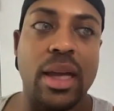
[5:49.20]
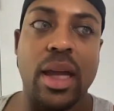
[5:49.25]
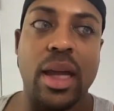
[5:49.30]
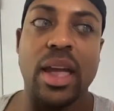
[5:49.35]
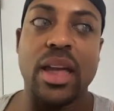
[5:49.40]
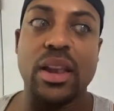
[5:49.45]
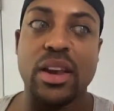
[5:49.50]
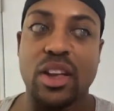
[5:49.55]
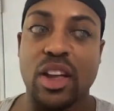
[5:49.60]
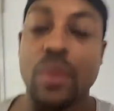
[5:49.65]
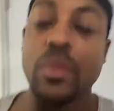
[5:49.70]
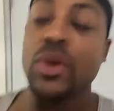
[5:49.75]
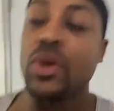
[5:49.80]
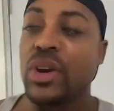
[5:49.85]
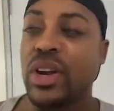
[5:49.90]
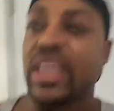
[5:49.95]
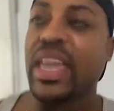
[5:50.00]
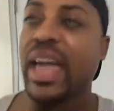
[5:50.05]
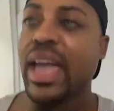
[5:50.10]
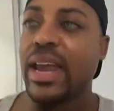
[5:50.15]
in
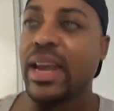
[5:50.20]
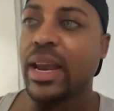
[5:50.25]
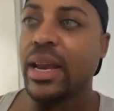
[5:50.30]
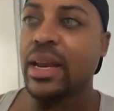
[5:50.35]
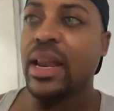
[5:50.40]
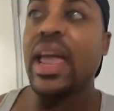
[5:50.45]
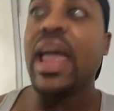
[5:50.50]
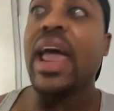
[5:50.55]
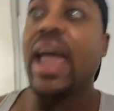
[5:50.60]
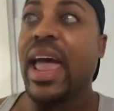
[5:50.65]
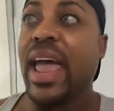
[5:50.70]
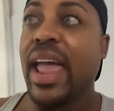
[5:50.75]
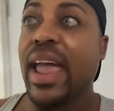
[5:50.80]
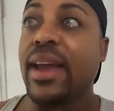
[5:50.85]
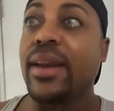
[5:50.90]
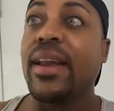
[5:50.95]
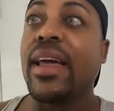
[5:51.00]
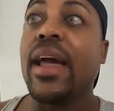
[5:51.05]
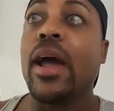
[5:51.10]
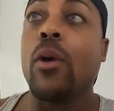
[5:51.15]
communicating.
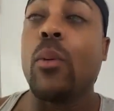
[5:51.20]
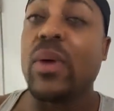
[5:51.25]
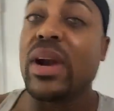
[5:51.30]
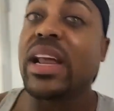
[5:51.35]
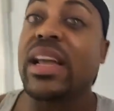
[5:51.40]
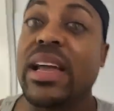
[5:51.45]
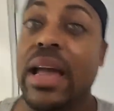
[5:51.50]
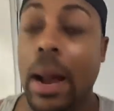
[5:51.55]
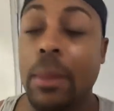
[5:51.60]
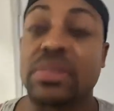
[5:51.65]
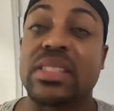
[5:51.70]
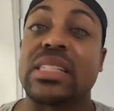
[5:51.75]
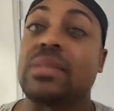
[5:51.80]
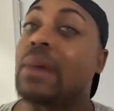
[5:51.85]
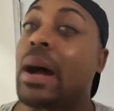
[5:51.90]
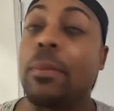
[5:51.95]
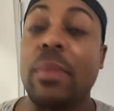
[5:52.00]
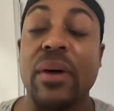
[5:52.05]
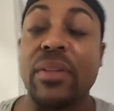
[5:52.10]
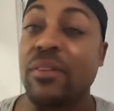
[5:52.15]
And when it comes to
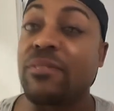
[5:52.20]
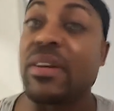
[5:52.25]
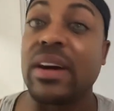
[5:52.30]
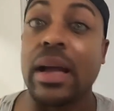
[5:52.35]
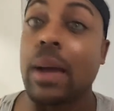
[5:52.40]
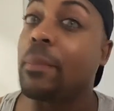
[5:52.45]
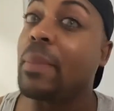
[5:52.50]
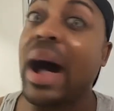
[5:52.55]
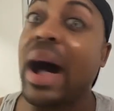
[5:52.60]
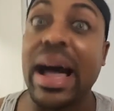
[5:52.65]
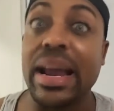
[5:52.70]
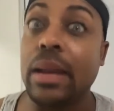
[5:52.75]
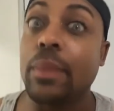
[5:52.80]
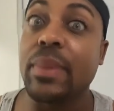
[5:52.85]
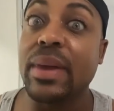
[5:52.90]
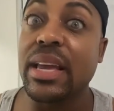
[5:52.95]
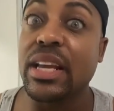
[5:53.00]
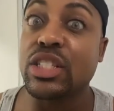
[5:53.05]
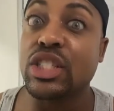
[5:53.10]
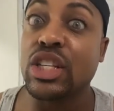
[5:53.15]
my motherfucking body,
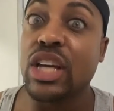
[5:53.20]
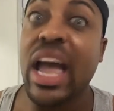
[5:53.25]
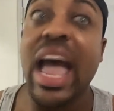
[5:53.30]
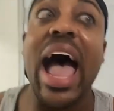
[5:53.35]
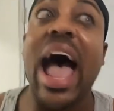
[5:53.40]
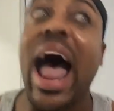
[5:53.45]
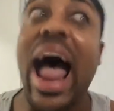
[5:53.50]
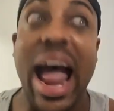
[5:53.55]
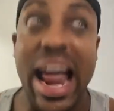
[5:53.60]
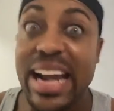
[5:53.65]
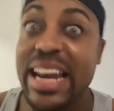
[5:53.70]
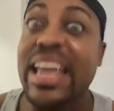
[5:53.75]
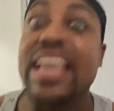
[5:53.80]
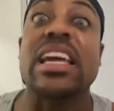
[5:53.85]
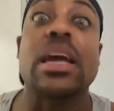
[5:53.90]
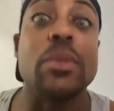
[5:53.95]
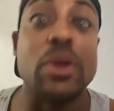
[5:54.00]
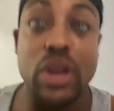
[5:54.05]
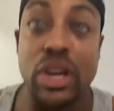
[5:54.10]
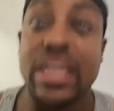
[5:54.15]
bitch, I need
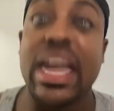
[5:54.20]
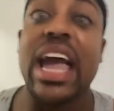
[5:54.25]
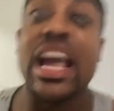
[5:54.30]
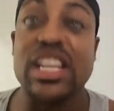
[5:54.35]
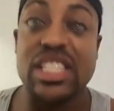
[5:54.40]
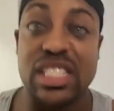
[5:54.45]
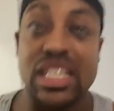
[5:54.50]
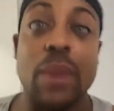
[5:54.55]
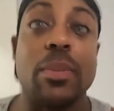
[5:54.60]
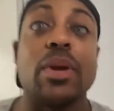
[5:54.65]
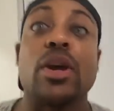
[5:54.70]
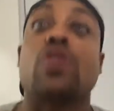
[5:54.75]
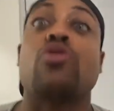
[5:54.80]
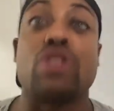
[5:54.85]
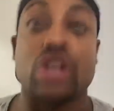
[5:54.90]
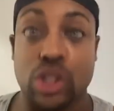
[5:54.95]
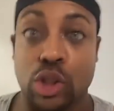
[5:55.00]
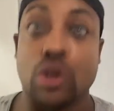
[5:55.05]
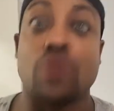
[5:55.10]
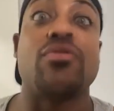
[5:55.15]
communication to be
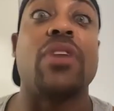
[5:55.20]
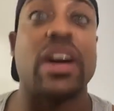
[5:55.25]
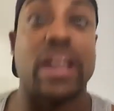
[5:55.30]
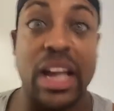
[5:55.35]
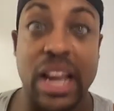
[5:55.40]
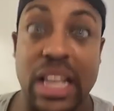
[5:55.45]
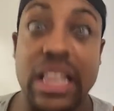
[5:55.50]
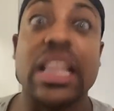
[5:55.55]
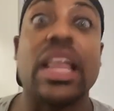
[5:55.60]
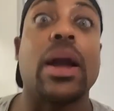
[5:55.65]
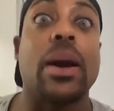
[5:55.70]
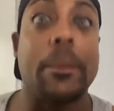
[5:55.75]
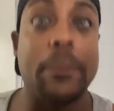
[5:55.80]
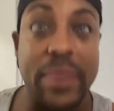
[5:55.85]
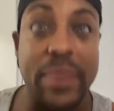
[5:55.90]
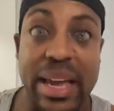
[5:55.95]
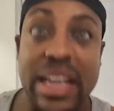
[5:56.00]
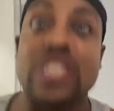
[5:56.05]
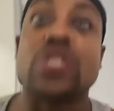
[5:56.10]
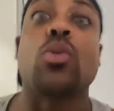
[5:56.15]
crystal fucking clear,
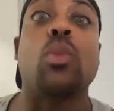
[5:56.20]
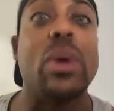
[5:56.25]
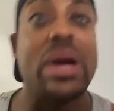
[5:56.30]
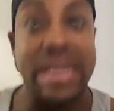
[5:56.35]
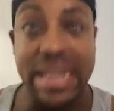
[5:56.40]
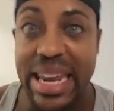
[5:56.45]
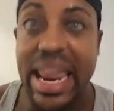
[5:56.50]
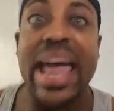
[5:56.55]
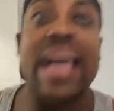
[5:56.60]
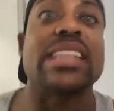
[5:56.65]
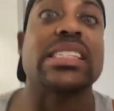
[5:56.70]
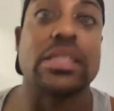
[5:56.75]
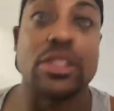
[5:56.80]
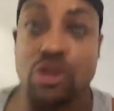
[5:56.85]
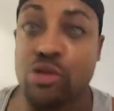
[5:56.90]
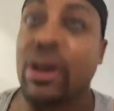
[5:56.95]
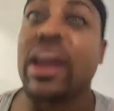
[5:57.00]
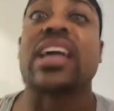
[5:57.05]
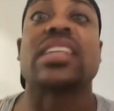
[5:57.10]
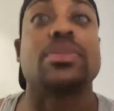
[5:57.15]
bitch, Windex,
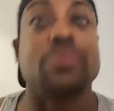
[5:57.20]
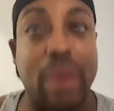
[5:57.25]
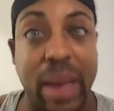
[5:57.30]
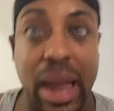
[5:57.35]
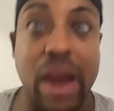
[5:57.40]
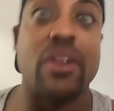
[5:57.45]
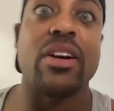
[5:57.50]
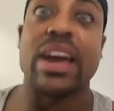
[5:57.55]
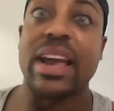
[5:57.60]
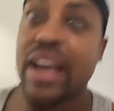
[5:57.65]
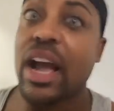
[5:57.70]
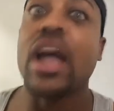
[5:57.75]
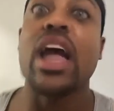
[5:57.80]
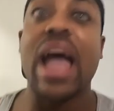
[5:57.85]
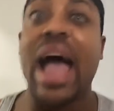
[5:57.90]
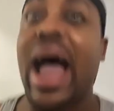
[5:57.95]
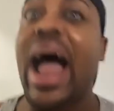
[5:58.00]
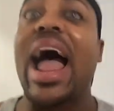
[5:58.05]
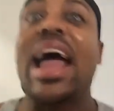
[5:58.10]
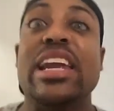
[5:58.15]
transparent.
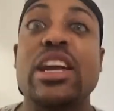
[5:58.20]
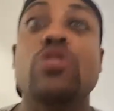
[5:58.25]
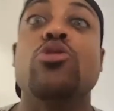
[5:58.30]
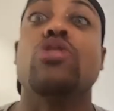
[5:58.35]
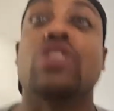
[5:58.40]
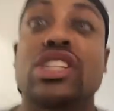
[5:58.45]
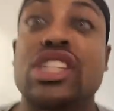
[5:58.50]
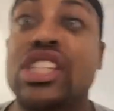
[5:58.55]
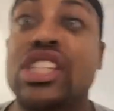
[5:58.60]
I need you to